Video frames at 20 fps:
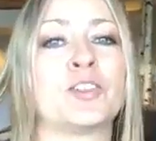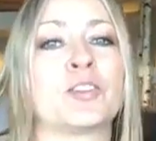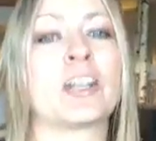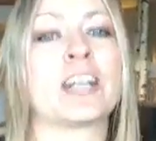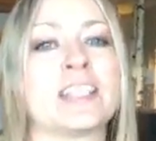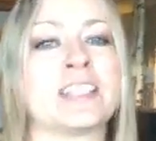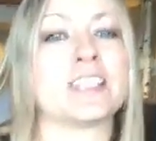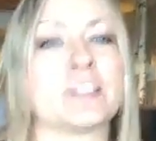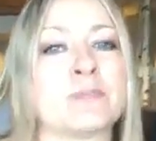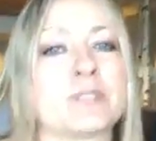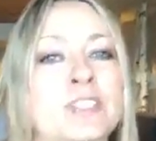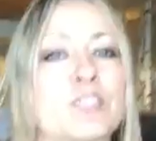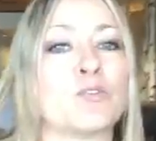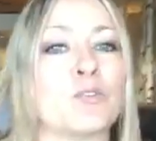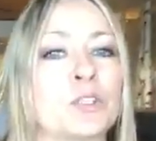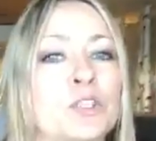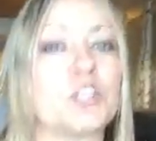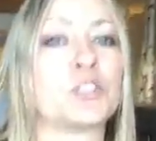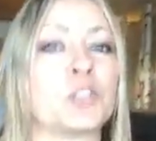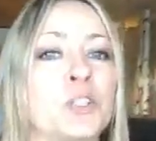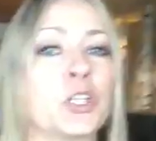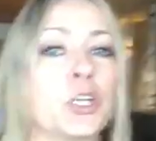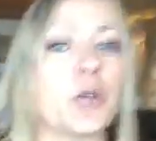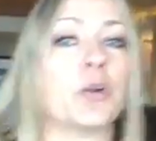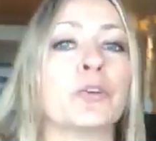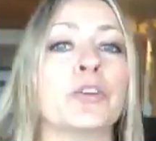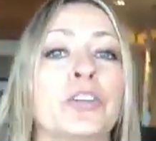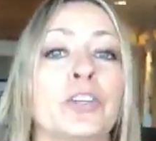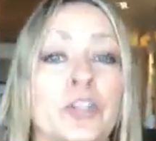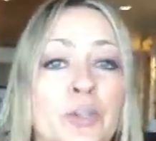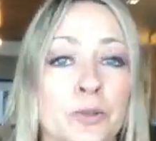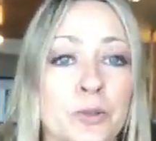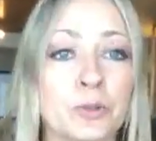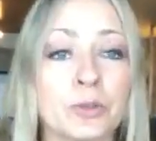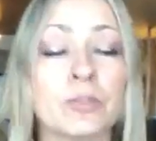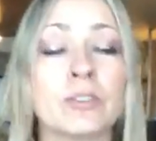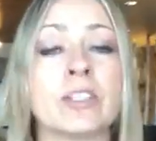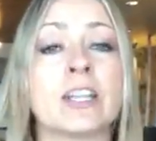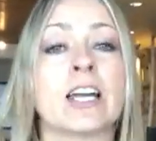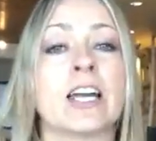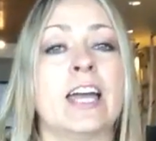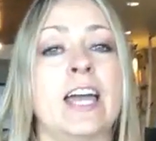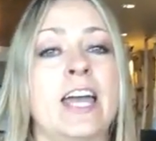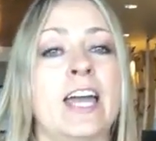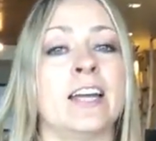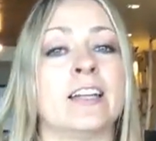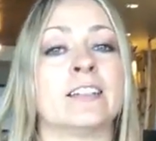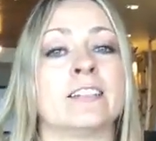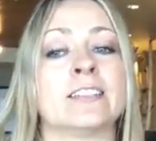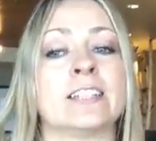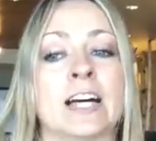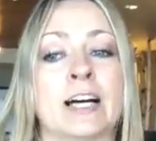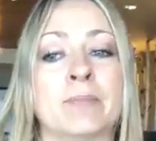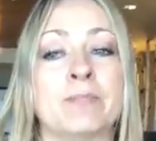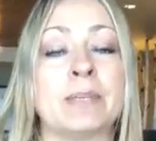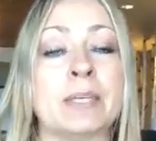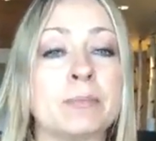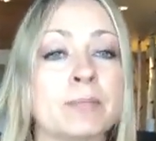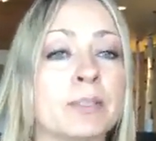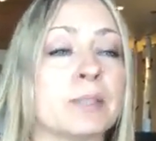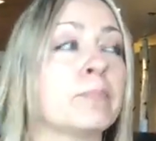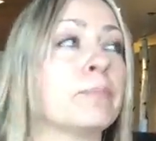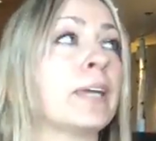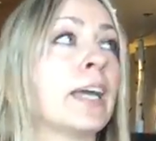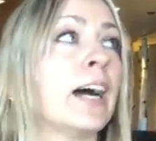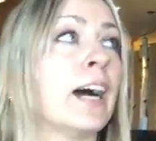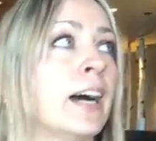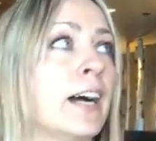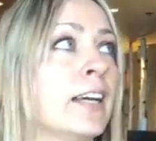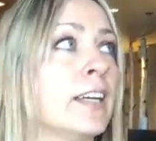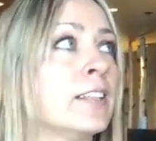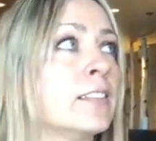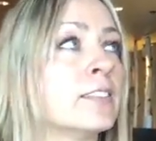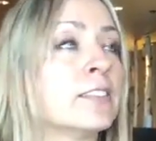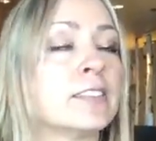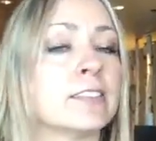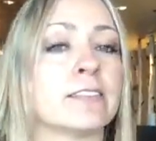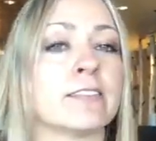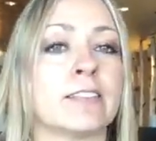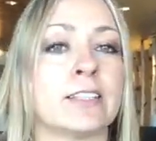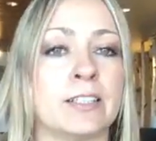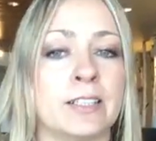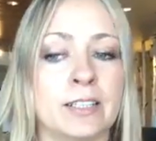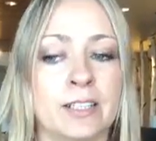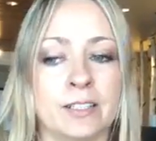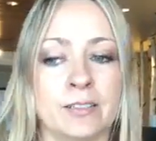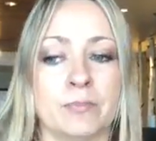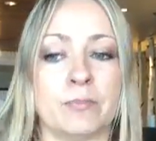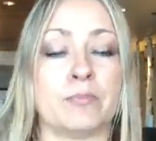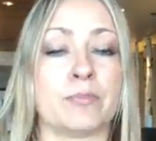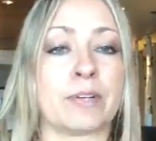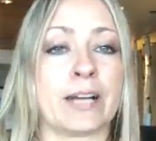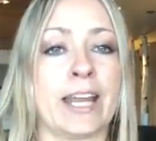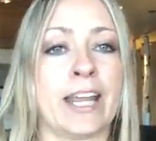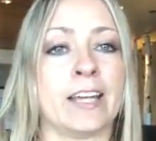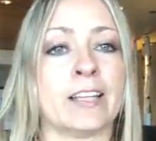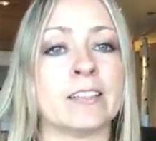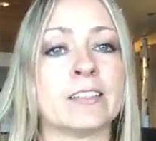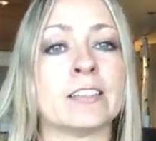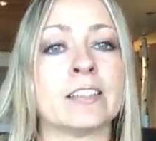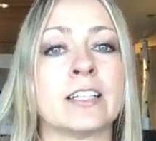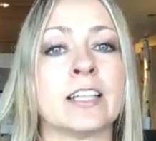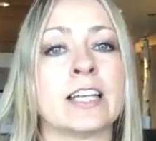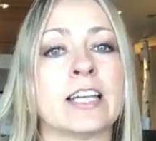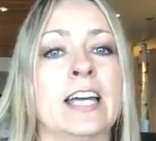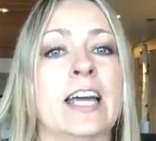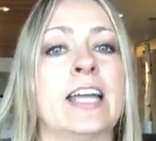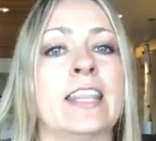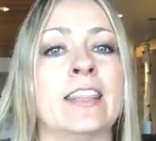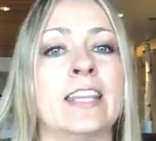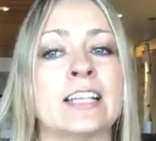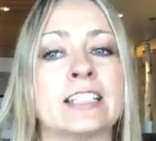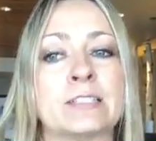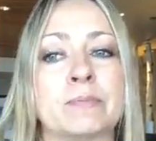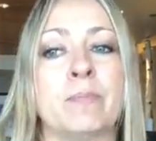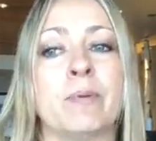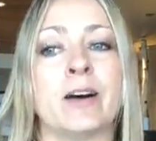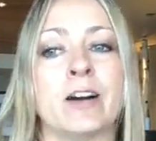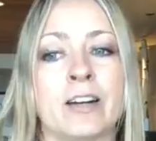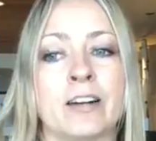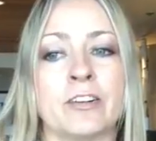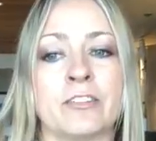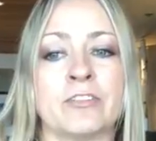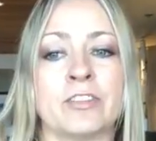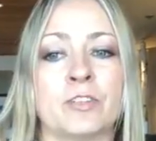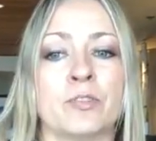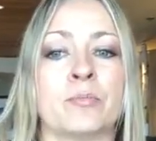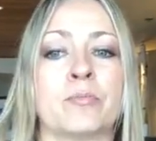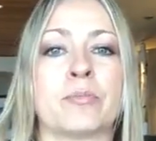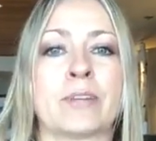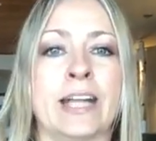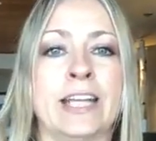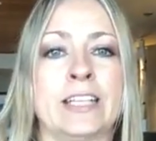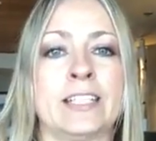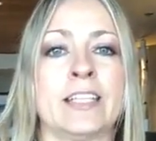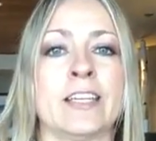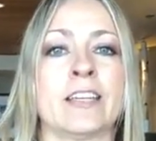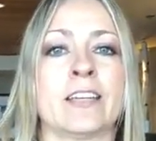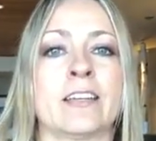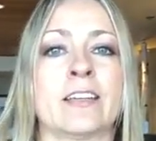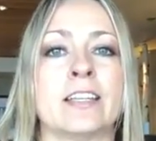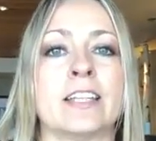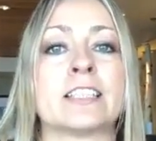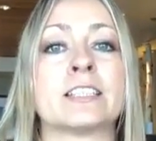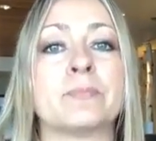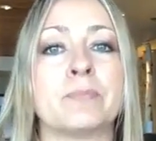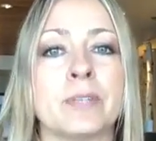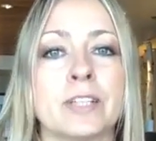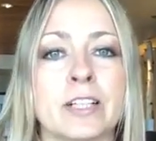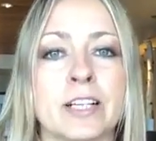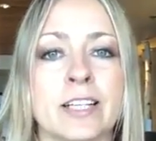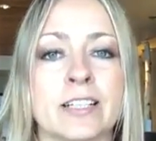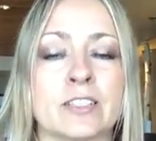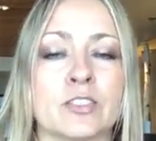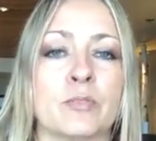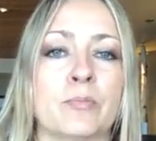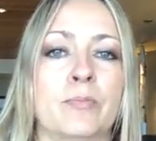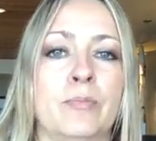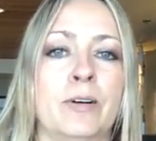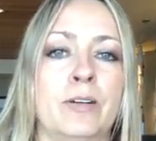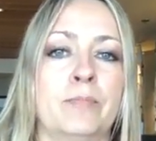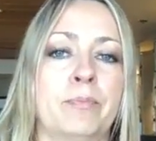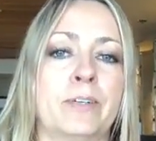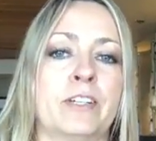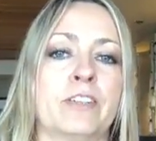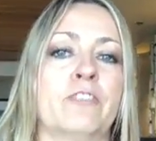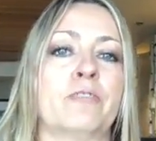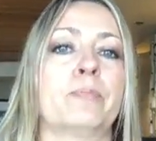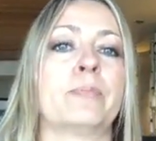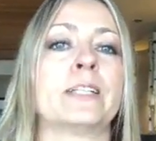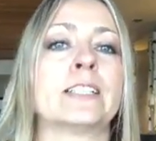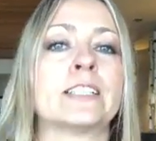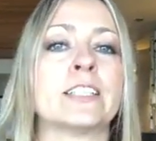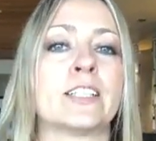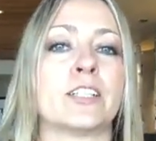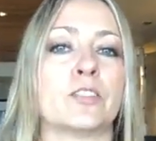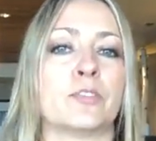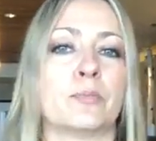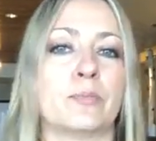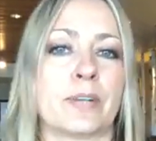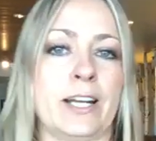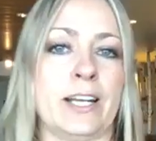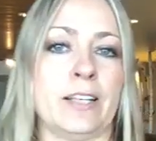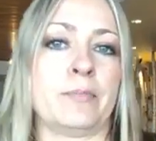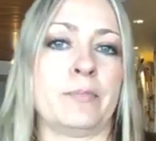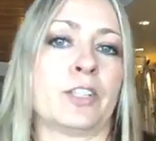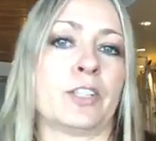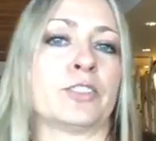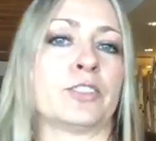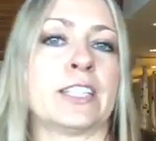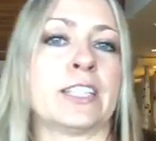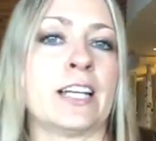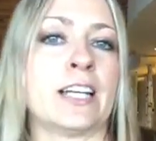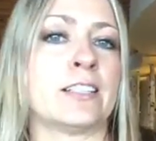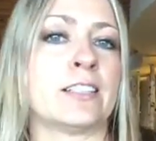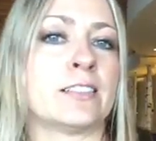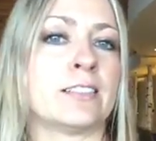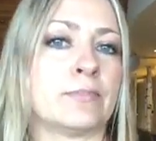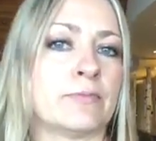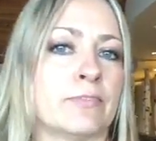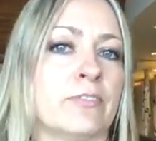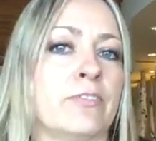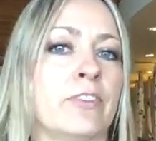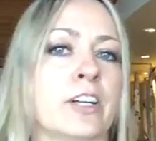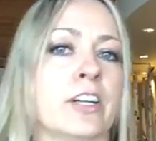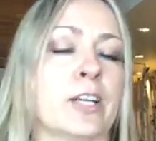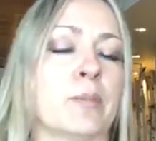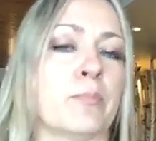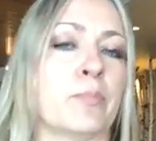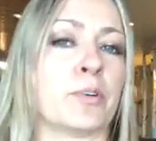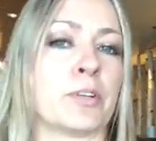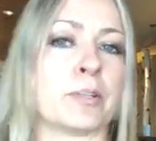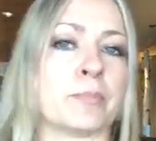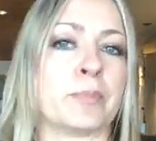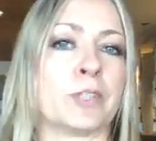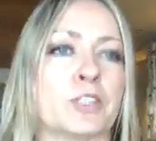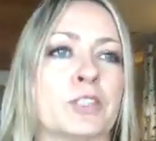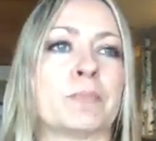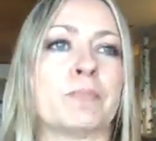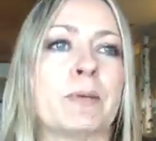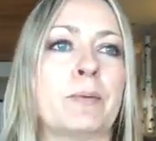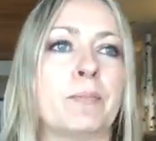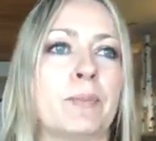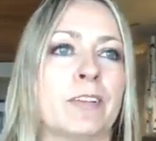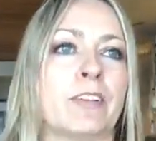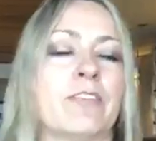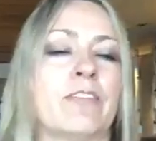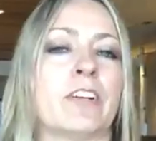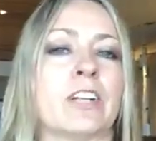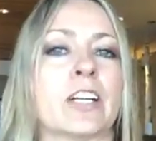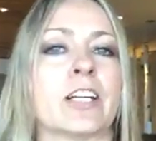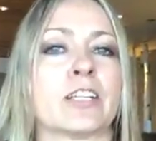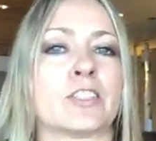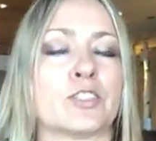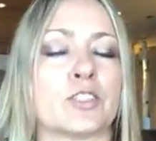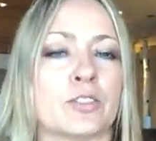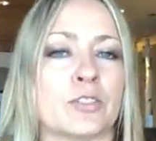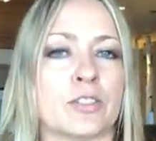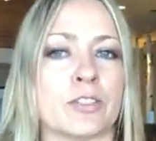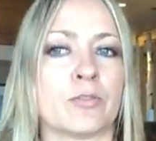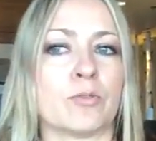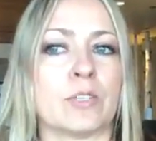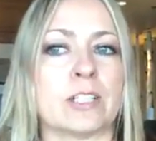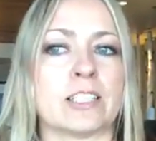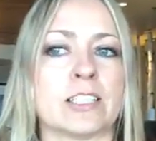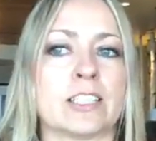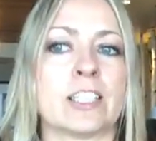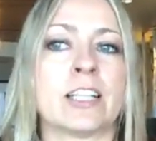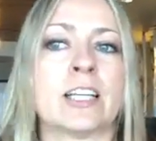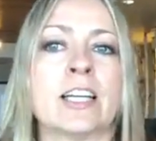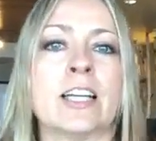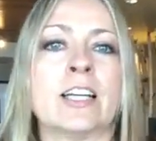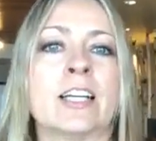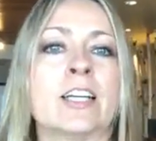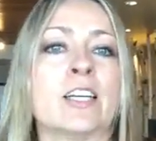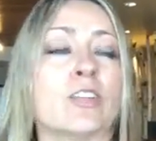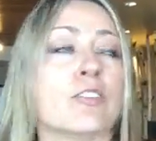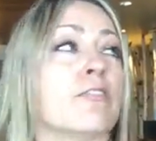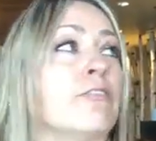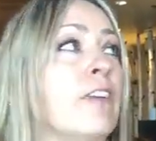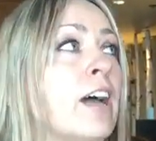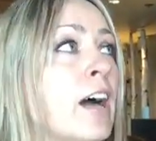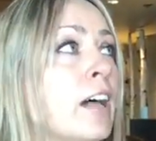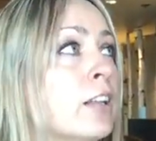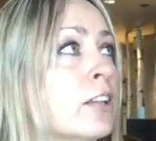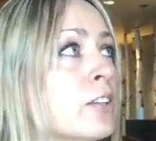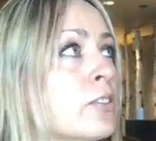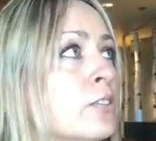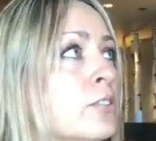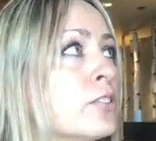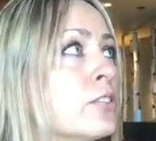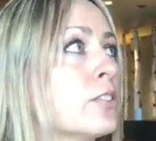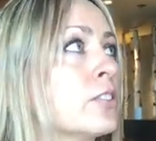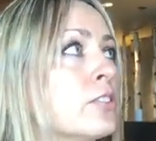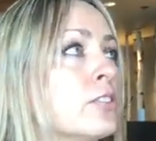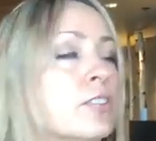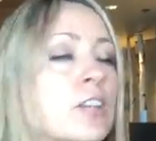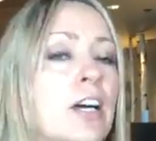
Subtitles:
your customers want to know you and people behind the brand, and that's part of your branding experience, or part of building your brand, because that is very important, because people are very concerned with your values,